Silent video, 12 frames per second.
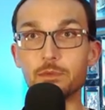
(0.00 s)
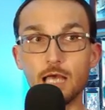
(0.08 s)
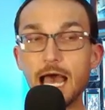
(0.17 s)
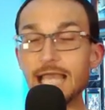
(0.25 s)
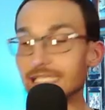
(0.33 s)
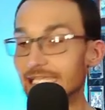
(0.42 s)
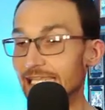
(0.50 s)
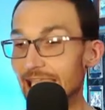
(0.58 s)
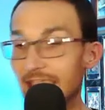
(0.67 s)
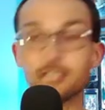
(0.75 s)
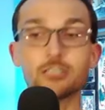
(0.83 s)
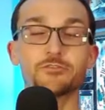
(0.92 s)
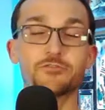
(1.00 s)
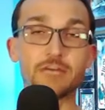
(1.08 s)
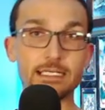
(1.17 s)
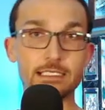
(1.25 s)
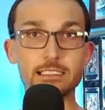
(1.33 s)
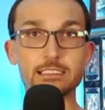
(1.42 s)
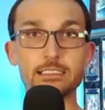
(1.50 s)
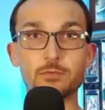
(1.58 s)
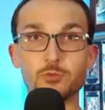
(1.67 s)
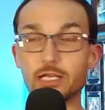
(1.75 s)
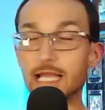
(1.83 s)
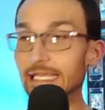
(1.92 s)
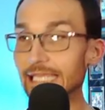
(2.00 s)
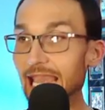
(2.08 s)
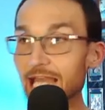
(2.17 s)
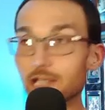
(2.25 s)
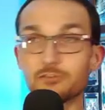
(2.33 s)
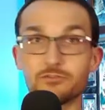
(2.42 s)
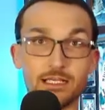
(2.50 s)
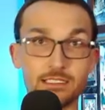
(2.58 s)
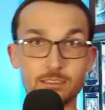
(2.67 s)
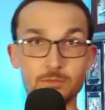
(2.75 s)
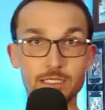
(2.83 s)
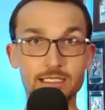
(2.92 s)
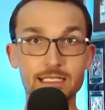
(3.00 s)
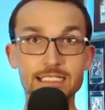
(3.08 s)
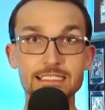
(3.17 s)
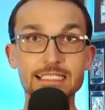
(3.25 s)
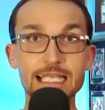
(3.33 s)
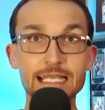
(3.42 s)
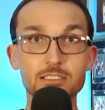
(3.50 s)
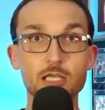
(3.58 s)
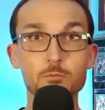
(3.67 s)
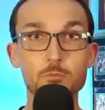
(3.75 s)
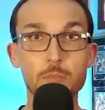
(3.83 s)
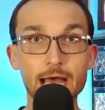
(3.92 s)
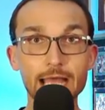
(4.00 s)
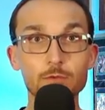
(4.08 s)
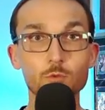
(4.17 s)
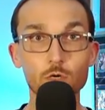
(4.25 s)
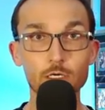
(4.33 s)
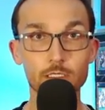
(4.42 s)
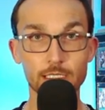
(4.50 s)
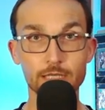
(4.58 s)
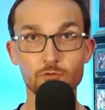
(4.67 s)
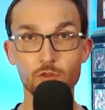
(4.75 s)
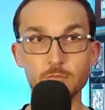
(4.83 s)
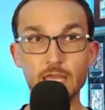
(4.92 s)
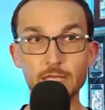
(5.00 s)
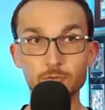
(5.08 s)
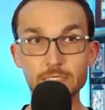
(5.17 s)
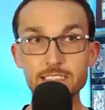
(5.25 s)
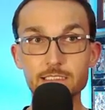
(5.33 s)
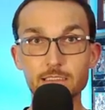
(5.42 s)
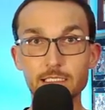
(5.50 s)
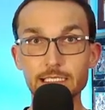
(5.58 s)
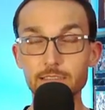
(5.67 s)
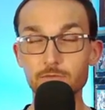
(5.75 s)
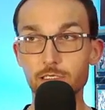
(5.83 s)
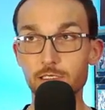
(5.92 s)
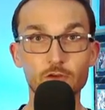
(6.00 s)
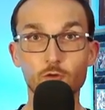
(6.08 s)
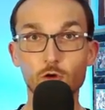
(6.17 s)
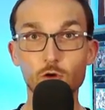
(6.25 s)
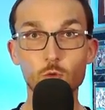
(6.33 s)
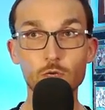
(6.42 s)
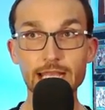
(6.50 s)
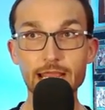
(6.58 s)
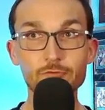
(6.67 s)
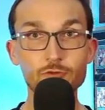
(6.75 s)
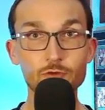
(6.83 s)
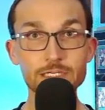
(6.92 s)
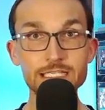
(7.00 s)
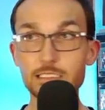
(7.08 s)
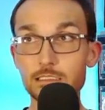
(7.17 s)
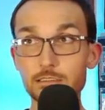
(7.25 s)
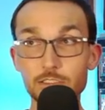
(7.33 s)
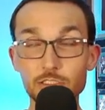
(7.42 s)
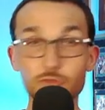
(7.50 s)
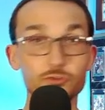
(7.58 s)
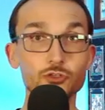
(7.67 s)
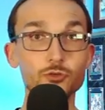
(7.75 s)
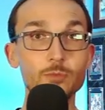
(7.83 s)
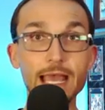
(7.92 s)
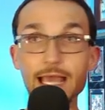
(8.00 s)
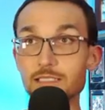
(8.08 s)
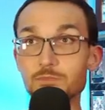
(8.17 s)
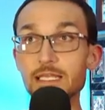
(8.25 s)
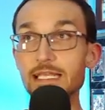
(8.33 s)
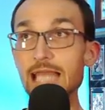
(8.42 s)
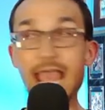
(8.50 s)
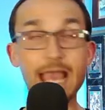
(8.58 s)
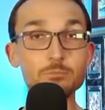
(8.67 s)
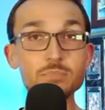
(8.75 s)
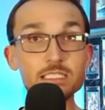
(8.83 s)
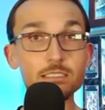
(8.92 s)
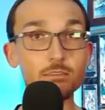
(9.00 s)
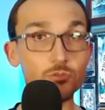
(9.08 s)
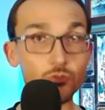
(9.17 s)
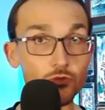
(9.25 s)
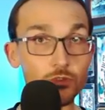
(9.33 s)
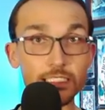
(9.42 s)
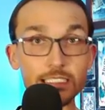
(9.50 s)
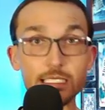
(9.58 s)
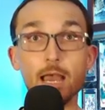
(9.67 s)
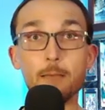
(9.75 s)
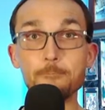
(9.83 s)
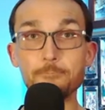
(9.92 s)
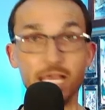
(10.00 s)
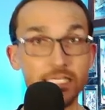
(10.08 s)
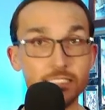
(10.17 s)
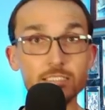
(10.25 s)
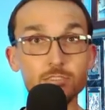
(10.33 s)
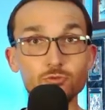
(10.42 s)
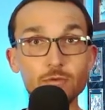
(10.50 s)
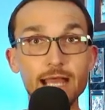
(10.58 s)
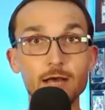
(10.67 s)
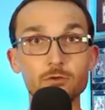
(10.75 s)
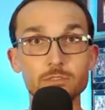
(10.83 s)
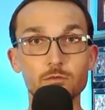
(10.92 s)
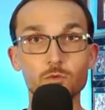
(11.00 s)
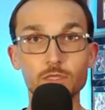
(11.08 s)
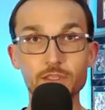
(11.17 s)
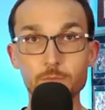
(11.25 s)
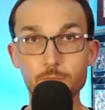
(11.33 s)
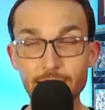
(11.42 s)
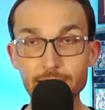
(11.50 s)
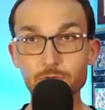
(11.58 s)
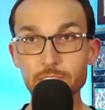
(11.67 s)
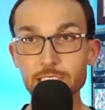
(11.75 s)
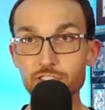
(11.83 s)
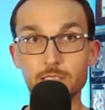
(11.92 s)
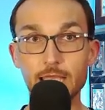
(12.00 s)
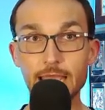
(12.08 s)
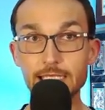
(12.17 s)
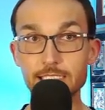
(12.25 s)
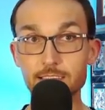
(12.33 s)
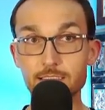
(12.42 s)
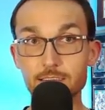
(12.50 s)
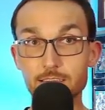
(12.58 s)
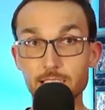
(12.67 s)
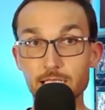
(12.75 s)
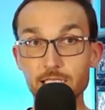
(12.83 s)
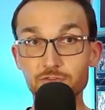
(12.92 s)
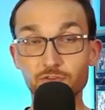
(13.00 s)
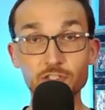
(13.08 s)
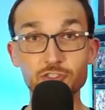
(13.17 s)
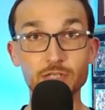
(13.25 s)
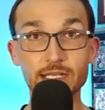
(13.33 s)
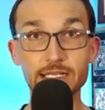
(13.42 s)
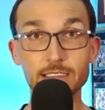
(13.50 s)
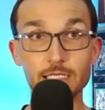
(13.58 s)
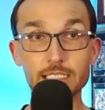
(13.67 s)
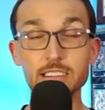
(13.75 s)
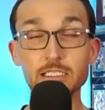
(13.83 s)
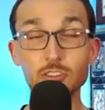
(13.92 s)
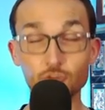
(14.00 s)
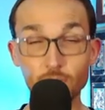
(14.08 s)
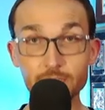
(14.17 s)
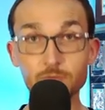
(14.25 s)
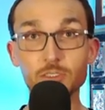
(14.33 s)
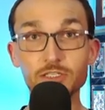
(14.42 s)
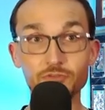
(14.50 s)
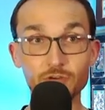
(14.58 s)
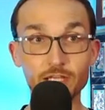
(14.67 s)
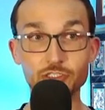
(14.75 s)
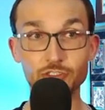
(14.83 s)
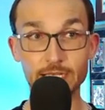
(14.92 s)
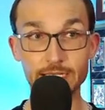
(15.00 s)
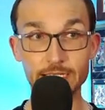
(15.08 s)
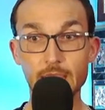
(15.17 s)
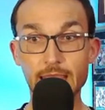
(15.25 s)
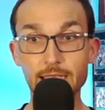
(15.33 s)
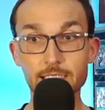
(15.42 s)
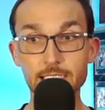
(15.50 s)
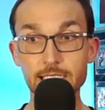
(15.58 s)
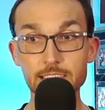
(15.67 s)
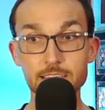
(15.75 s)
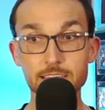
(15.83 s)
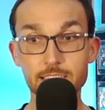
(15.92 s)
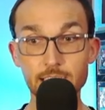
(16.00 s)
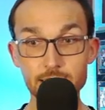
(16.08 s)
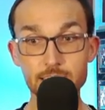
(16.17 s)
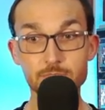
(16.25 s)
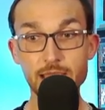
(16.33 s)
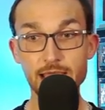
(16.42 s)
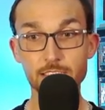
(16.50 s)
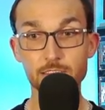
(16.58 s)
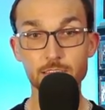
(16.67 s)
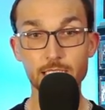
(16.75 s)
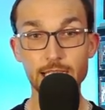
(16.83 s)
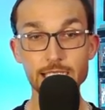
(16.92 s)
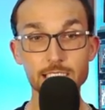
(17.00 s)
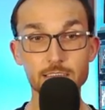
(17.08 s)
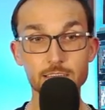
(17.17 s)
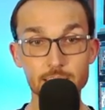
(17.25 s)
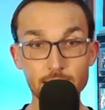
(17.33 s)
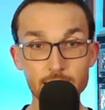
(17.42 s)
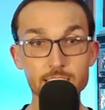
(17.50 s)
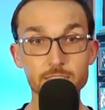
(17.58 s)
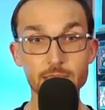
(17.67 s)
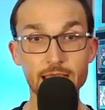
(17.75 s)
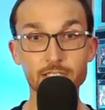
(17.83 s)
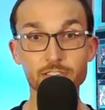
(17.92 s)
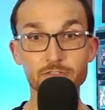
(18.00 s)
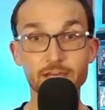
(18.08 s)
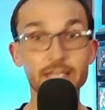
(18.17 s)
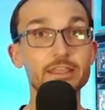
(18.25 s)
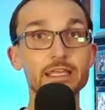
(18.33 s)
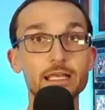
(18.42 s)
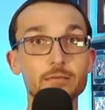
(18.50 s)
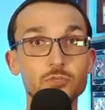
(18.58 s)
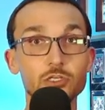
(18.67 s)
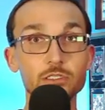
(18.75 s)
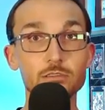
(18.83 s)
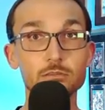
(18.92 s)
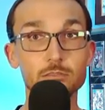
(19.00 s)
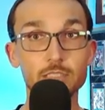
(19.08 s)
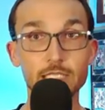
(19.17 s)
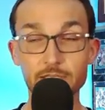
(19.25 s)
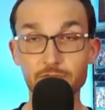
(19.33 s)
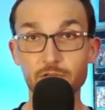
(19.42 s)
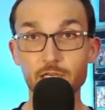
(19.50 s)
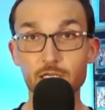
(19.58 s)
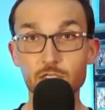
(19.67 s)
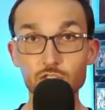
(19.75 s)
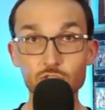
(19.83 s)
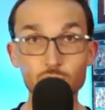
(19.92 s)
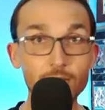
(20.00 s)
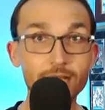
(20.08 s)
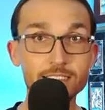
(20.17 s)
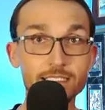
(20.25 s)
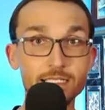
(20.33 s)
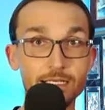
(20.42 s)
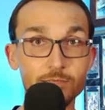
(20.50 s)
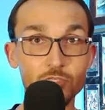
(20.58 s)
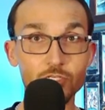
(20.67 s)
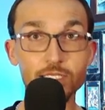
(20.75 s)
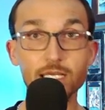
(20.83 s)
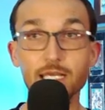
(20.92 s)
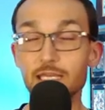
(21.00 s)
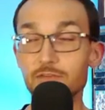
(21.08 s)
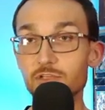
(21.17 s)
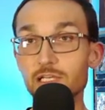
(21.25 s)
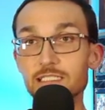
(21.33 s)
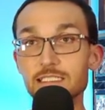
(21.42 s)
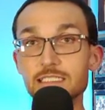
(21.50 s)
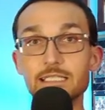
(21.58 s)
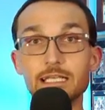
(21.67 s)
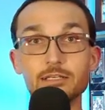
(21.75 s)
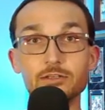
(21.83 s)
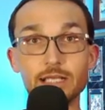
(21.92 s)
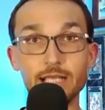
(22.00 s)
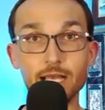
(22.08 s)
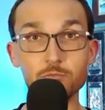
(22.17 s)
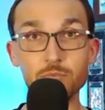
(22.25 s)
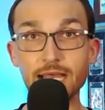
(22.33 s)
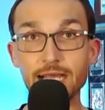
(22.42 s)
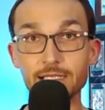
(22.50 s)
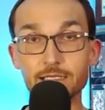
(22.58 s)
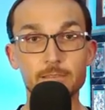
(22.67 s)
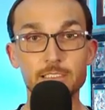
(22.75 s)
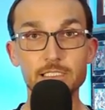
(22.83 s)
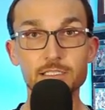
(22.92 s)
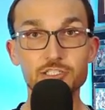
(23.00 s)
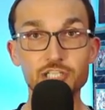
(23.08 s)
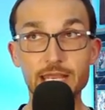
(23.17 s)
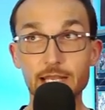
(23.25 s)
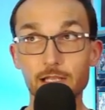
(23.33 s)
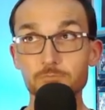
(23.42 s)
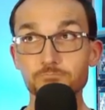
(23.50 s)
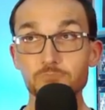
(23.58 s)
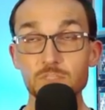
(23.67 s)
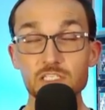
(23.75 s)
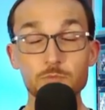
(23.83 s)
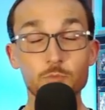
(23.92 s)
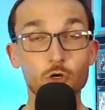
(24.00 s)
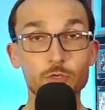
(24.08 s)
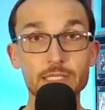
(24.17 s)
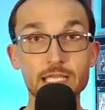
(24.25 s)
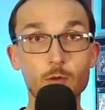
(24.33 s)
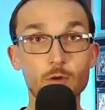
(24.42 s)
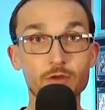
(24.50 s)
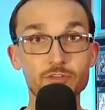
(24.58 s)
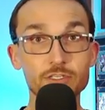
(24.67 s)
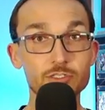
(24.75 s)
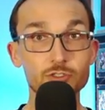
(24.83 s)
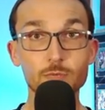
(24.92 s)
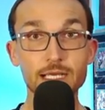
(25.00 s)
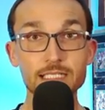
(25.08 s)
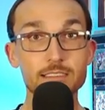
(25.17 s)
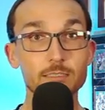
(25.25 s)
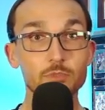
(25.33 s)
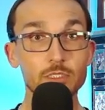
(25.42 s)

I cannot find a contemporary. I cannot find somebody that stays on my work level. And recently, for whatever reason, YouTube has been absolutely messing around with my reach, and it's frustrating. It's incredibly frustrating, and it doesn't matter. It doesn't matter if I think I'm good. if you guys think I'm good, if you guys continue to come back to the channel, support me however you do by simply